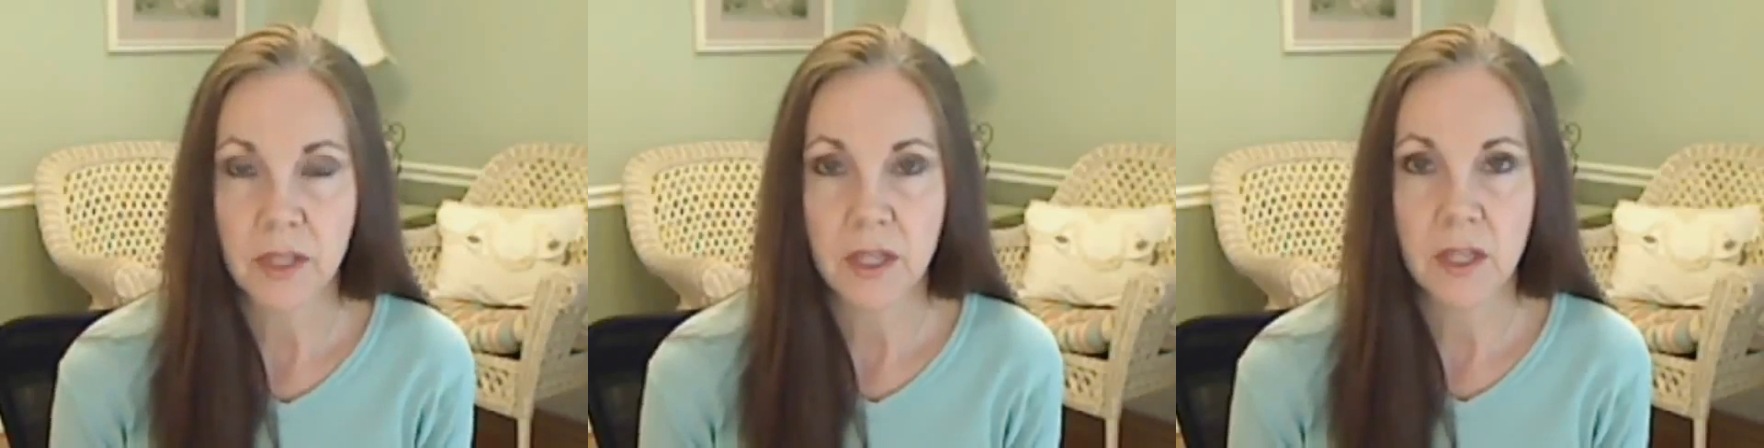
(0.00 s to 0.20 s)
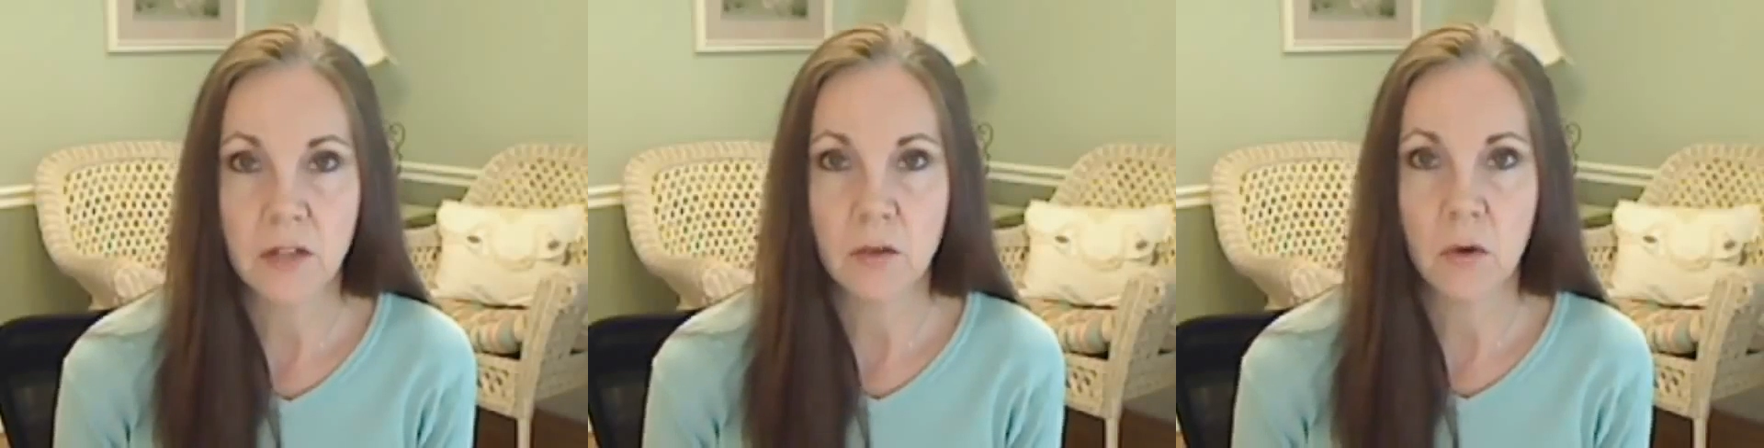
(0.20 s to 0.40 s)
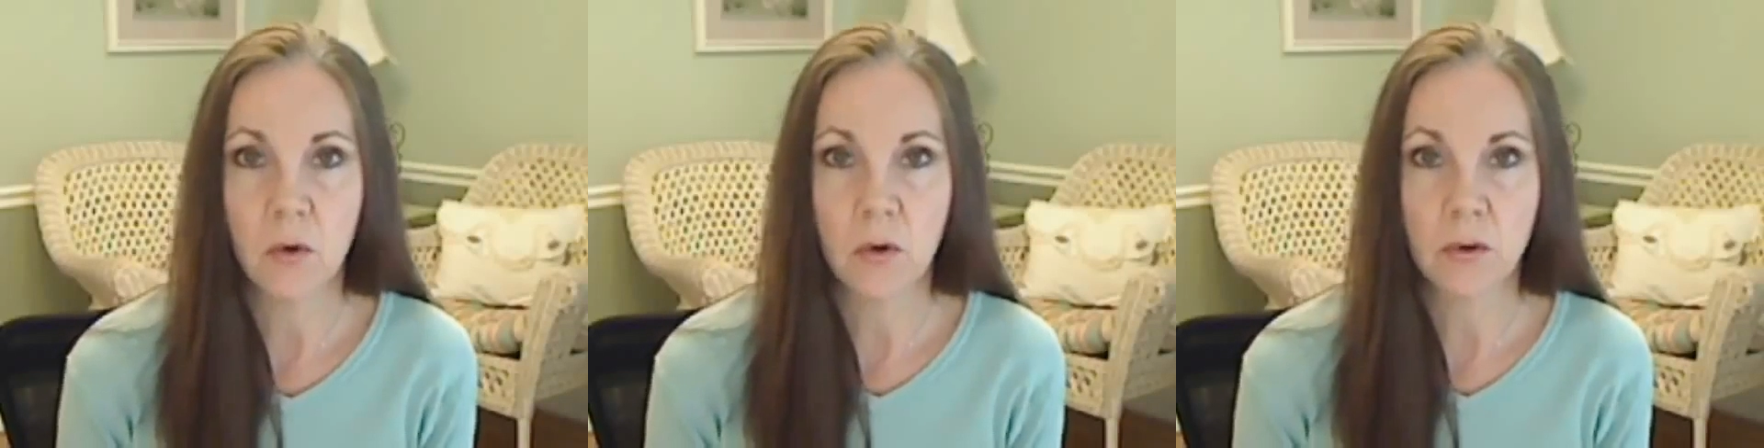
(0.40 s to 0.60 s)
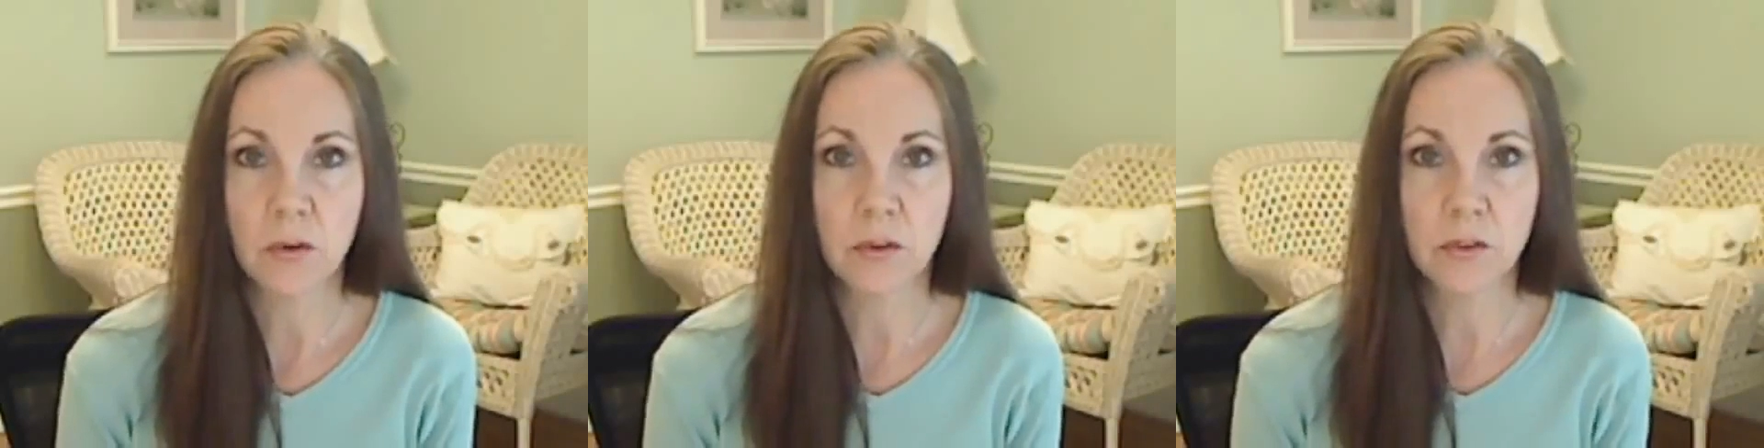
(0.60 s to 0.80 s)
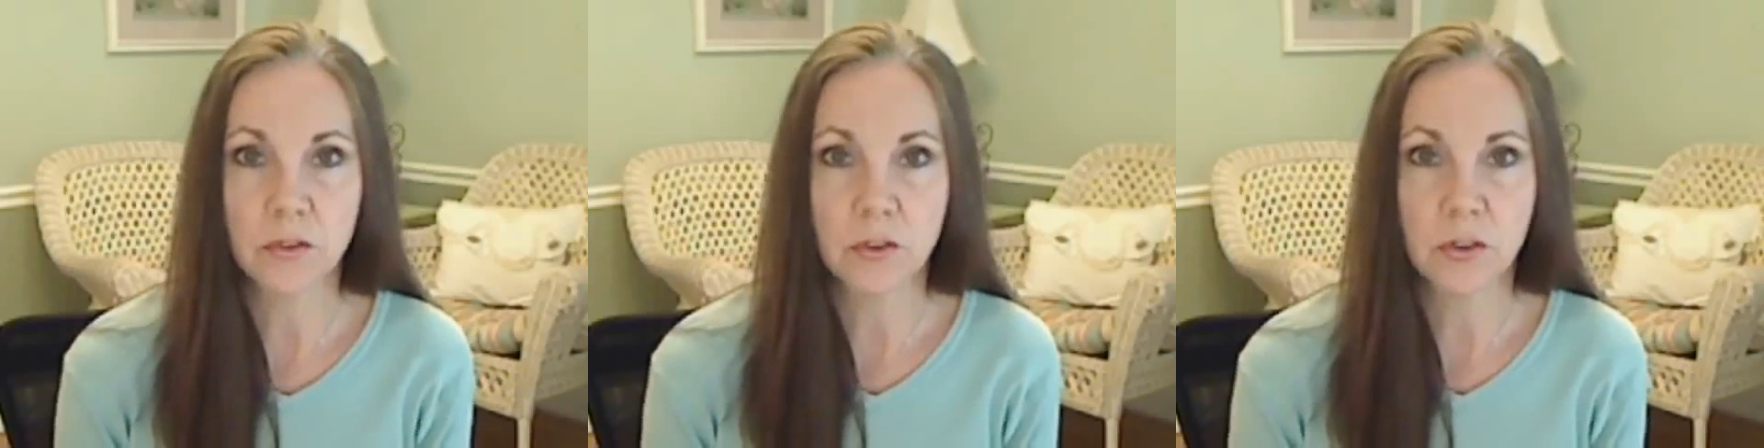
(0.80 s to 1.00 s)
in
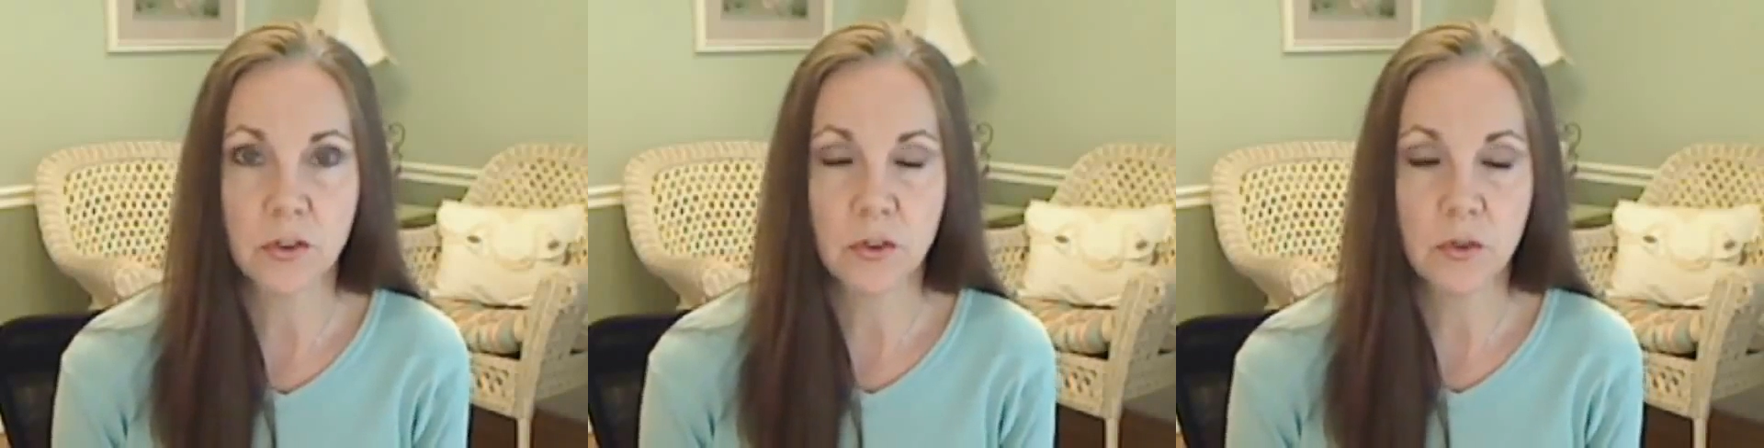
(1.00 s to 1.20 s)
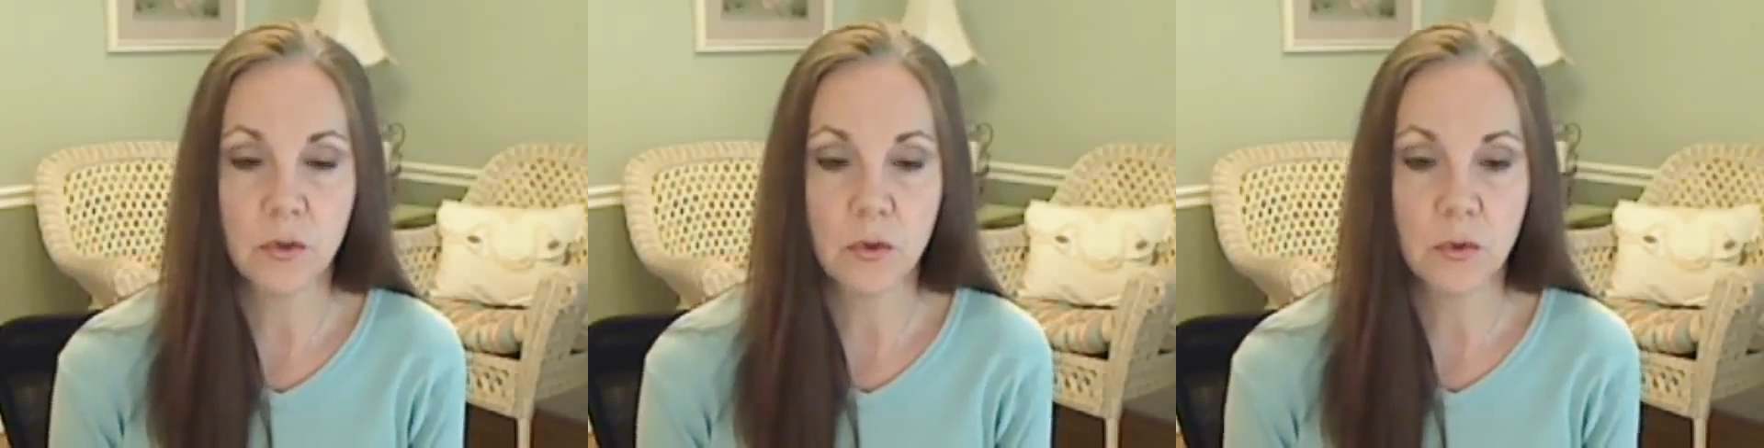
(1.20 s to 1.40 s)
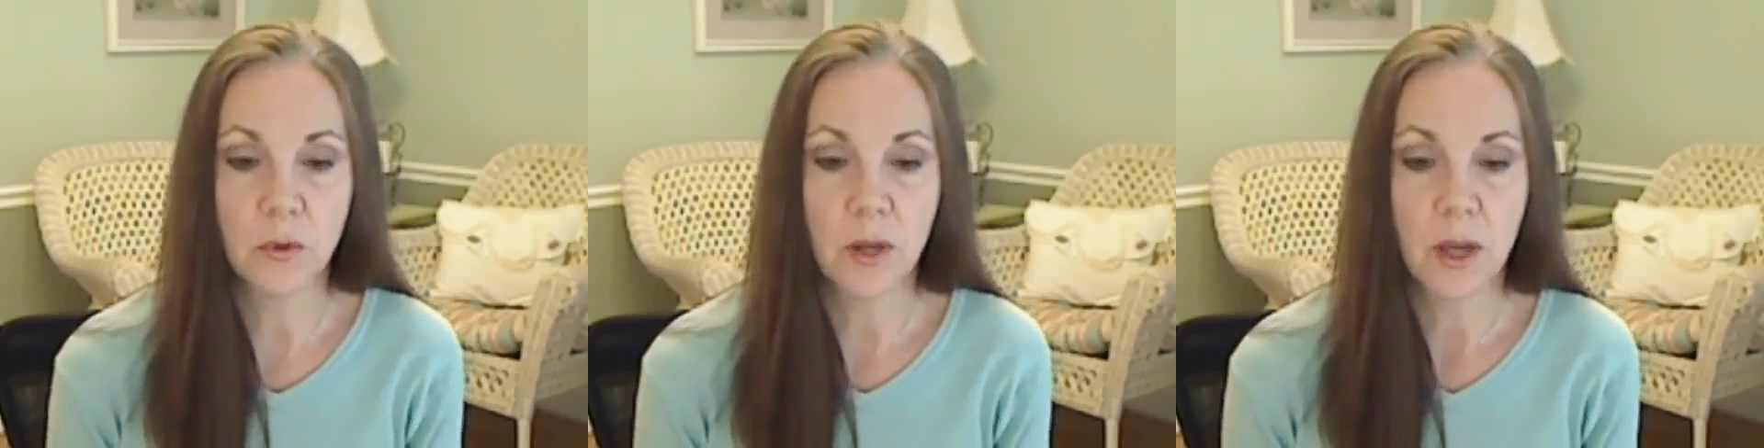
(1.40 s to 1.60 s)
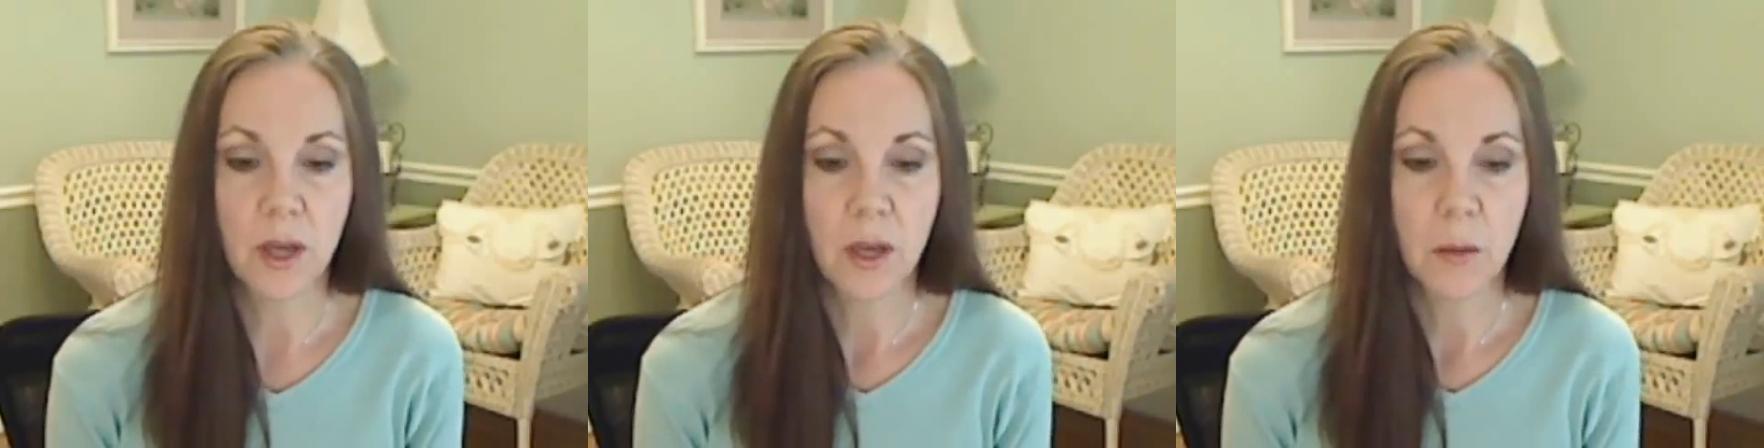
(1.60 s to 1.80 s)
order to